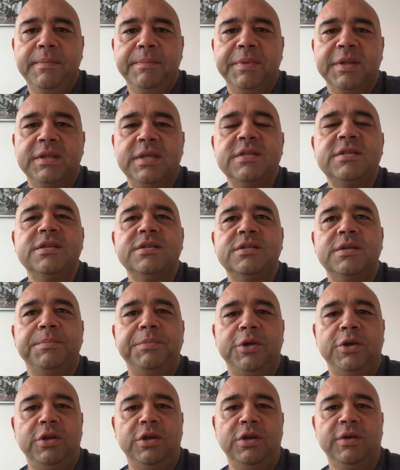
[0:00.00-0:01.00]
But this is the
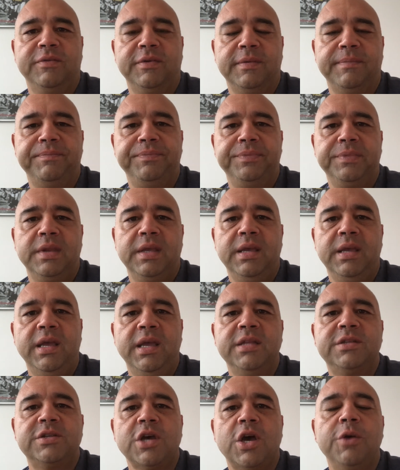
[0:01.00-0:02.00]
beauty of it.
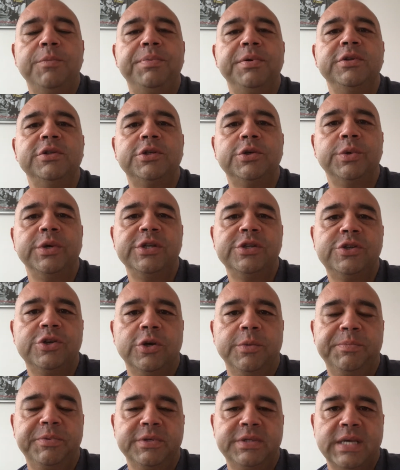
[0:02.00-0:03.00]
It's open to
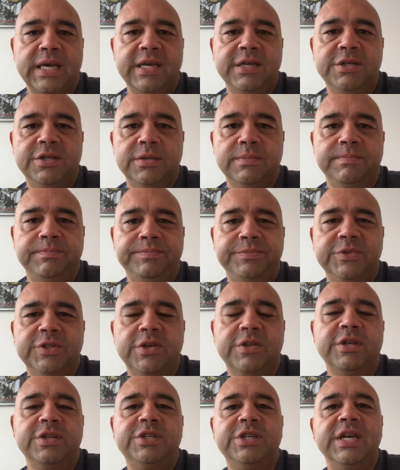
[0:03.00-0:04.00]
interpretation.
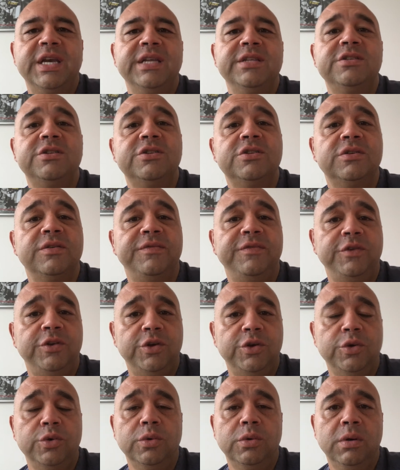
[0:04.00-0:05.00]
So the chances of
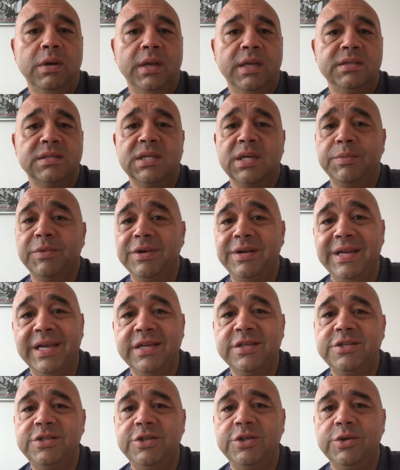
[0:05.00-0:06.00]
you and someone
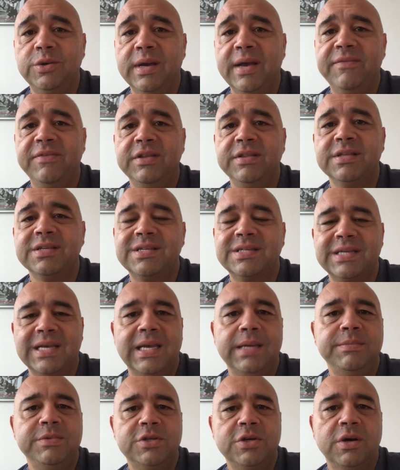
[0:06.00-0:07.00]
next to you having the
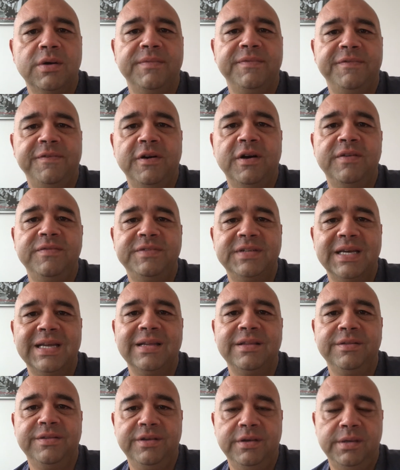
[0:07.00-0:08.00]
same top 5
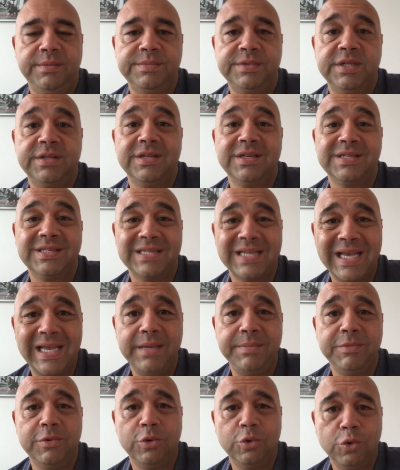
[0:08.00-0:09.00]
talent themes in the
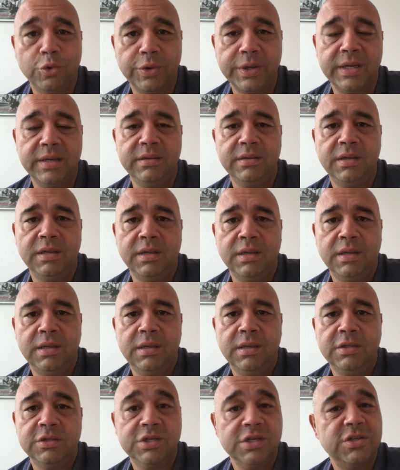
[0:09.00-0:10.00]
same order,
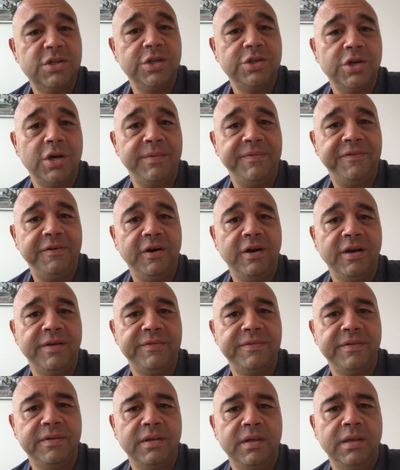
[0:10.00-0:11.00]
just your top
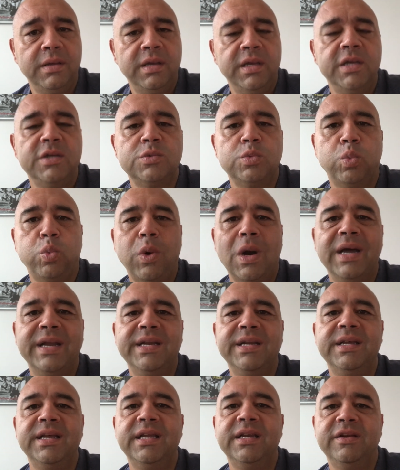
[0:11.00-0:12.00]
5, is
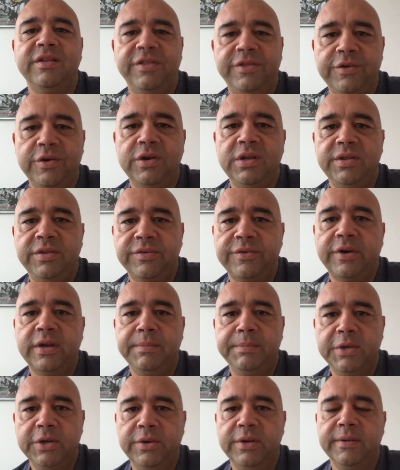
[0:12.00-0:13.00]
1 in 33
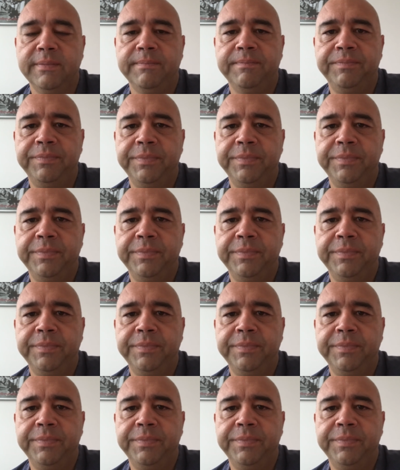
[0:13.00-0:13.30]
million.